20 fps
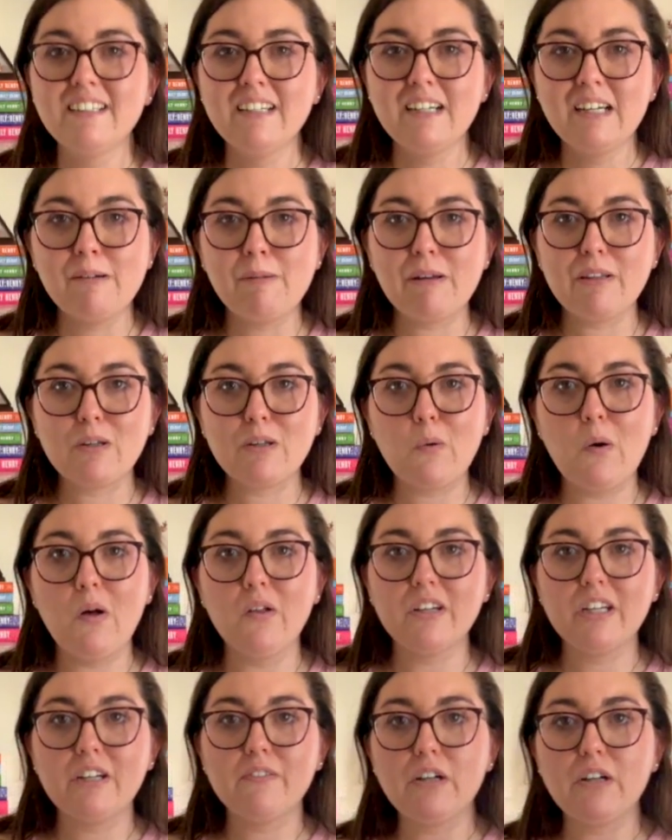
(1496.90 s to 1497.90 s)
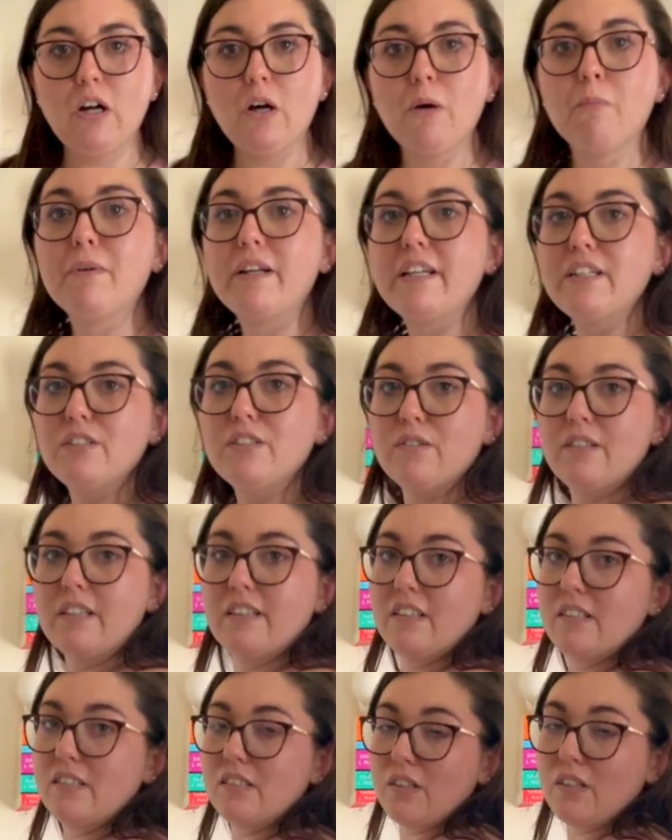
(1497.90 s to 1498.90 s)
about the quality of it all. But I do think
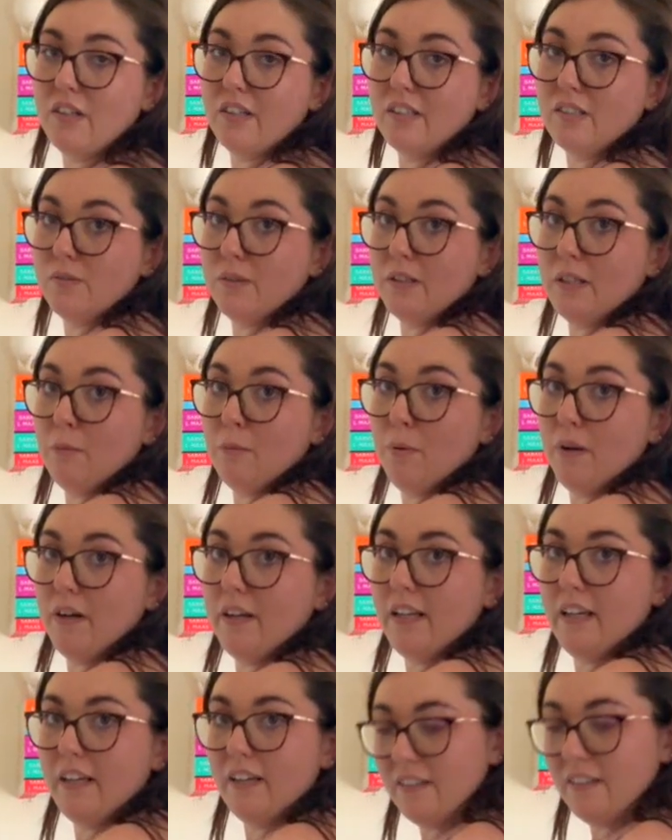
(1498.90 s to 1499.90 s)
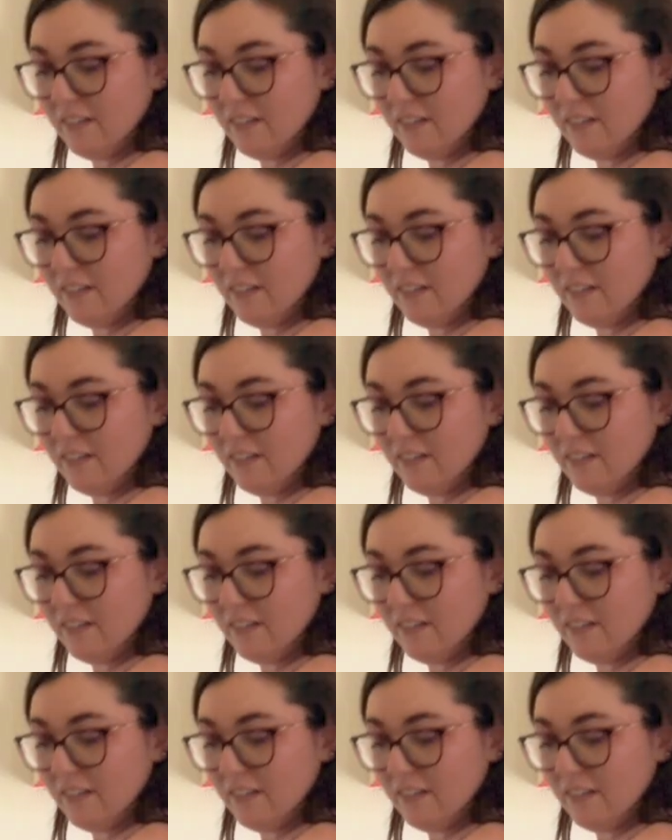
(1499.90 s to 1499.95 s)
the skirt is really pretty.